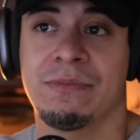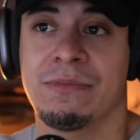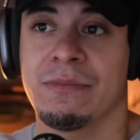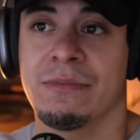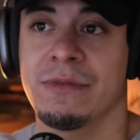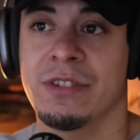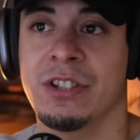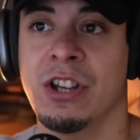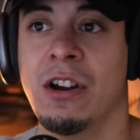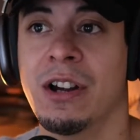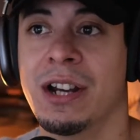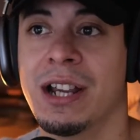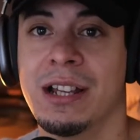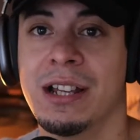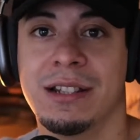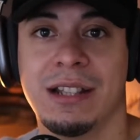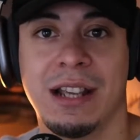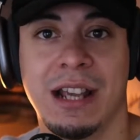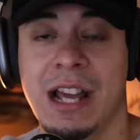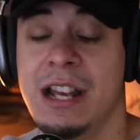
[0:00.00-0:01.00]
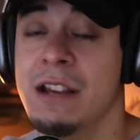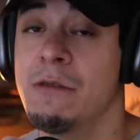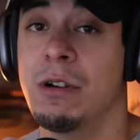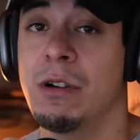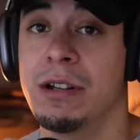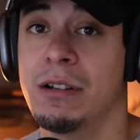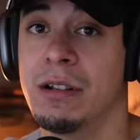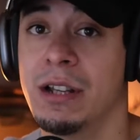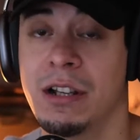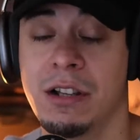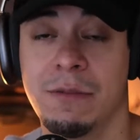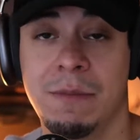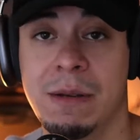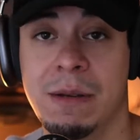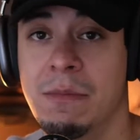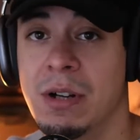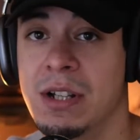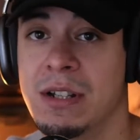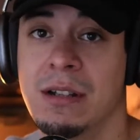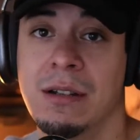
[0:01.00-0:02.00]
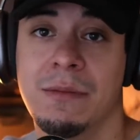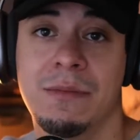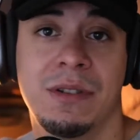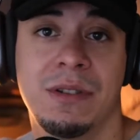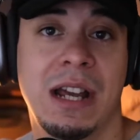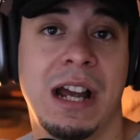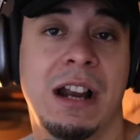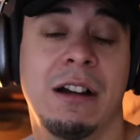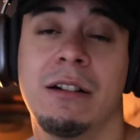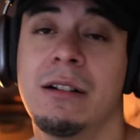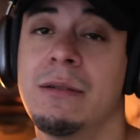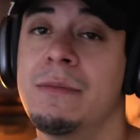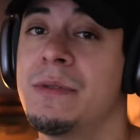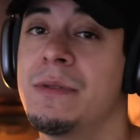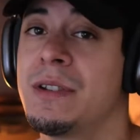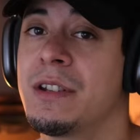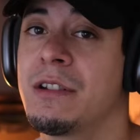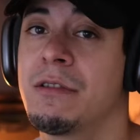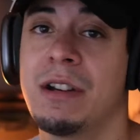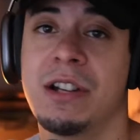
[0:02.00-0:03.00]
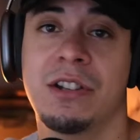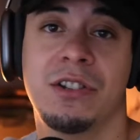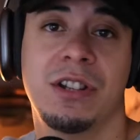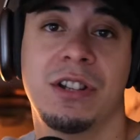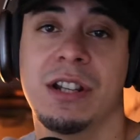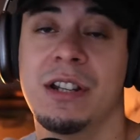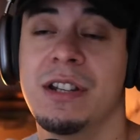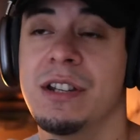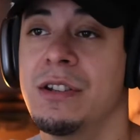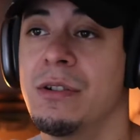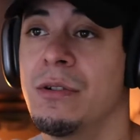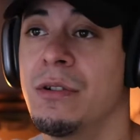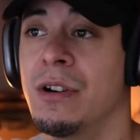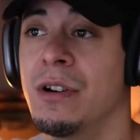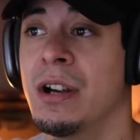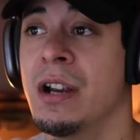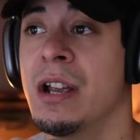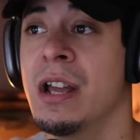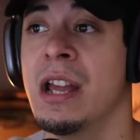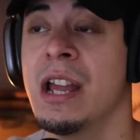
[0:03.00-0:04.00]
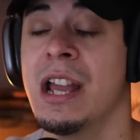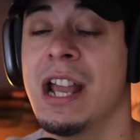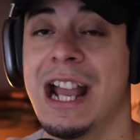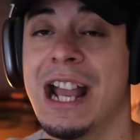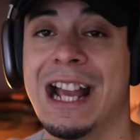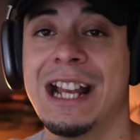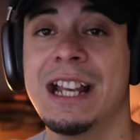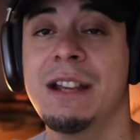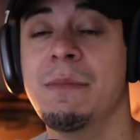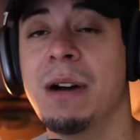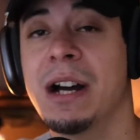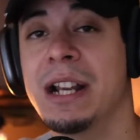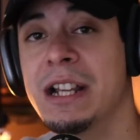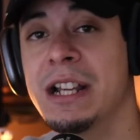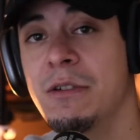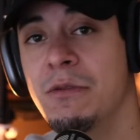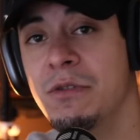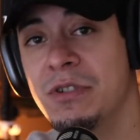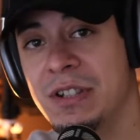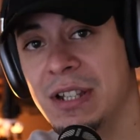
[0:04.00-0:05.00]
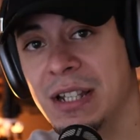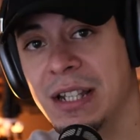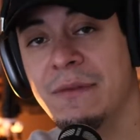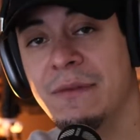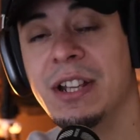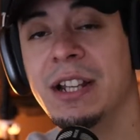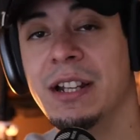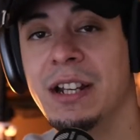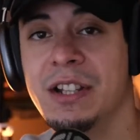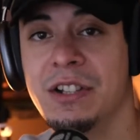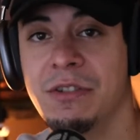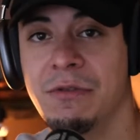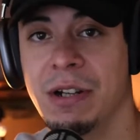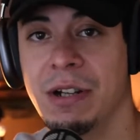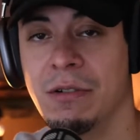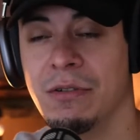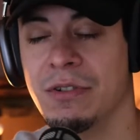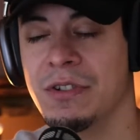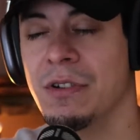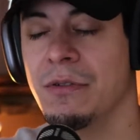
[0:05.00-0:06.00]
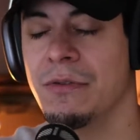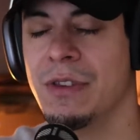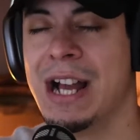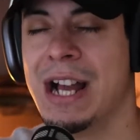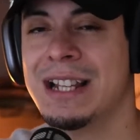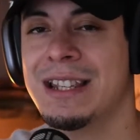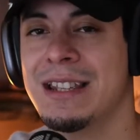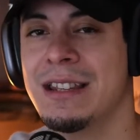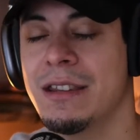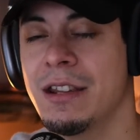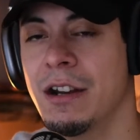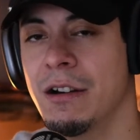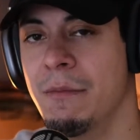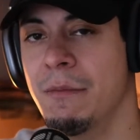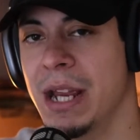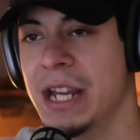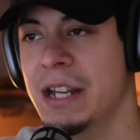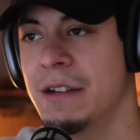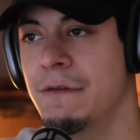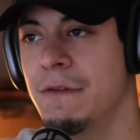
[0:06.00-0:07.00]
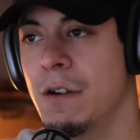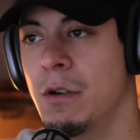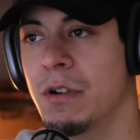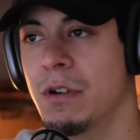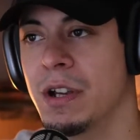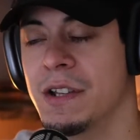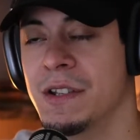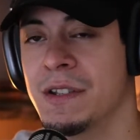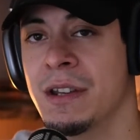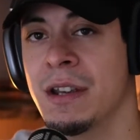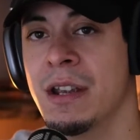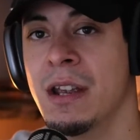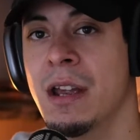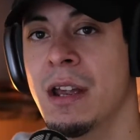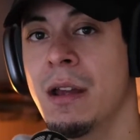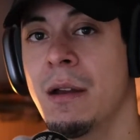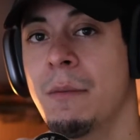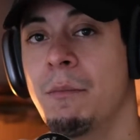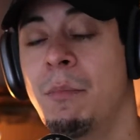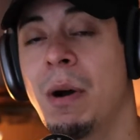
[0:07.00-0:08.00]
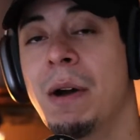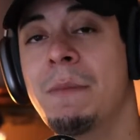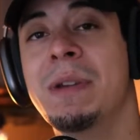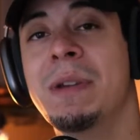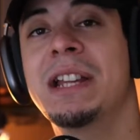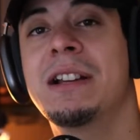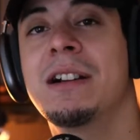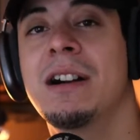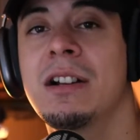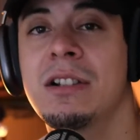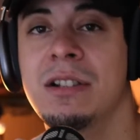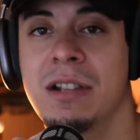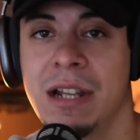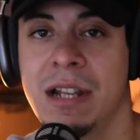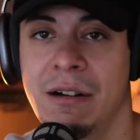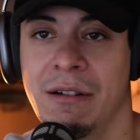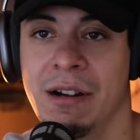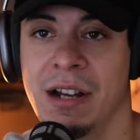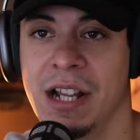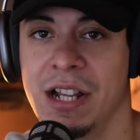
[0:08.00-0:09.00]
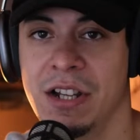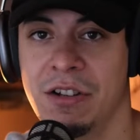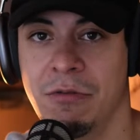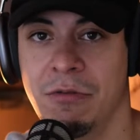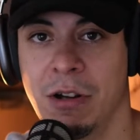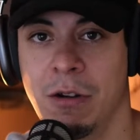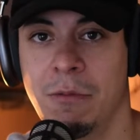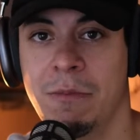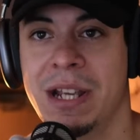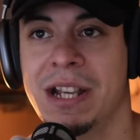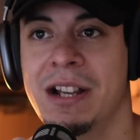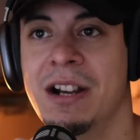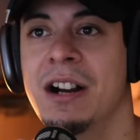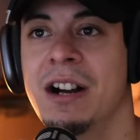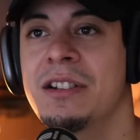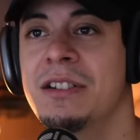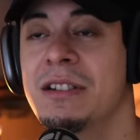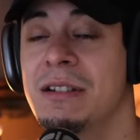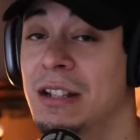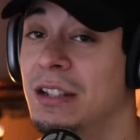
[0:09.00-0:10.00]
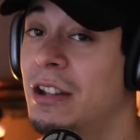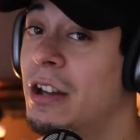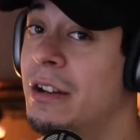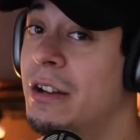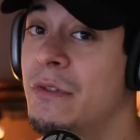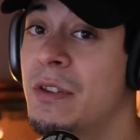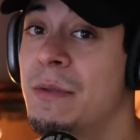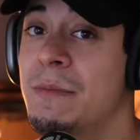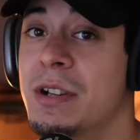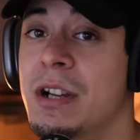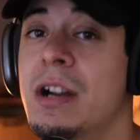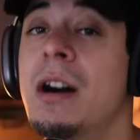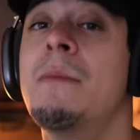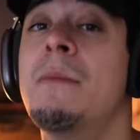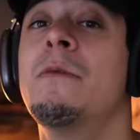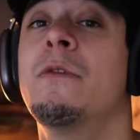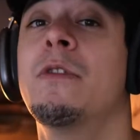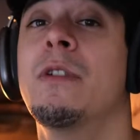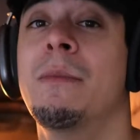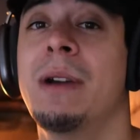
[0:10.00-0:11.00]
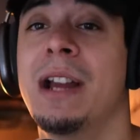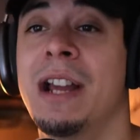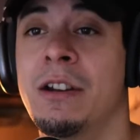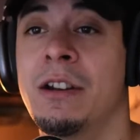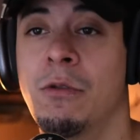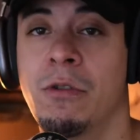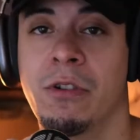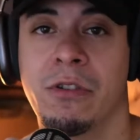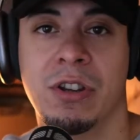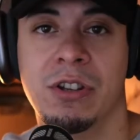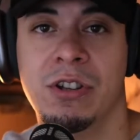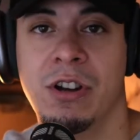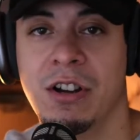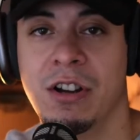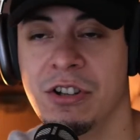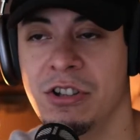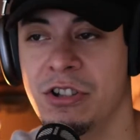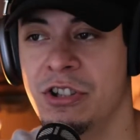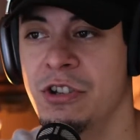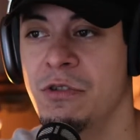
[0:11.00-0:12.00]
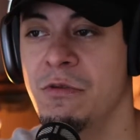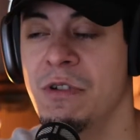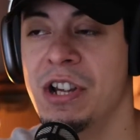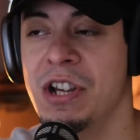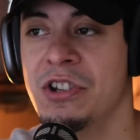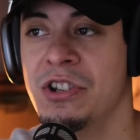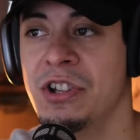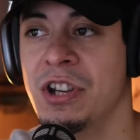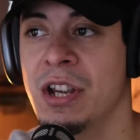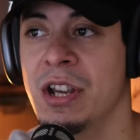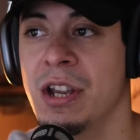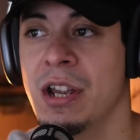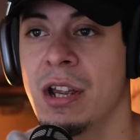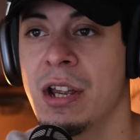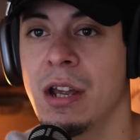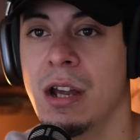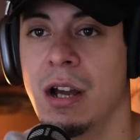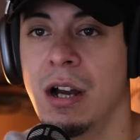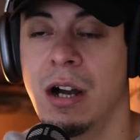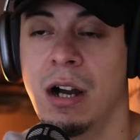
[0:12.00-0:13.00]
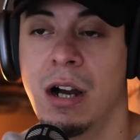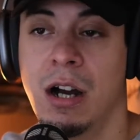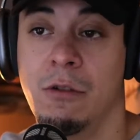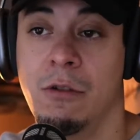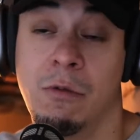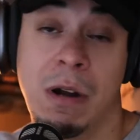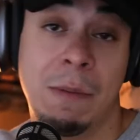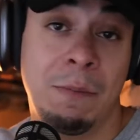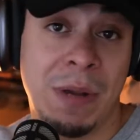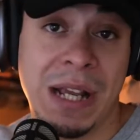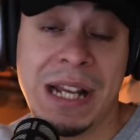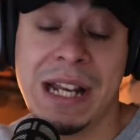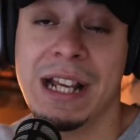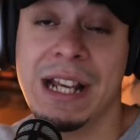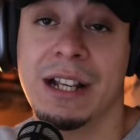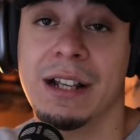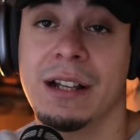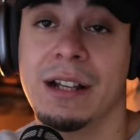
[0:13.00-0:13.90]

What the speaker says: target anyone. It could be Muslims, Arabs, Christians, or anybody who is living in Israel. So that's their main focus. But because they're in Israel, because a lot of them come from an Orthodox Jewish rabbinic